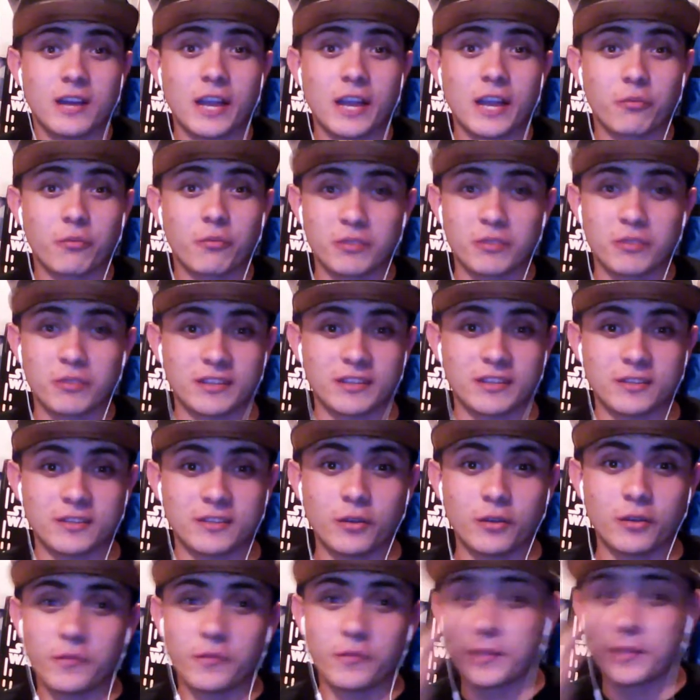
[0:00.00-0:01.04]
I really
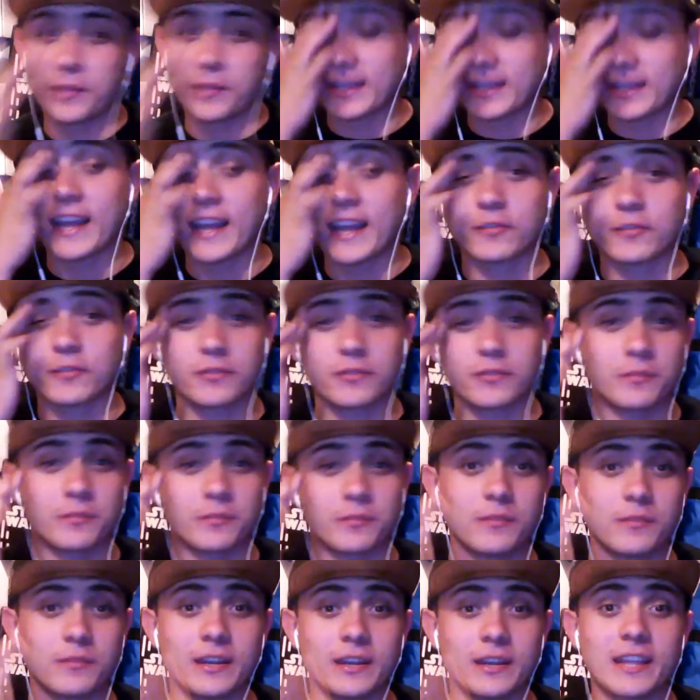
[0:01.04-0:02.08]
don't. If you pick the actor to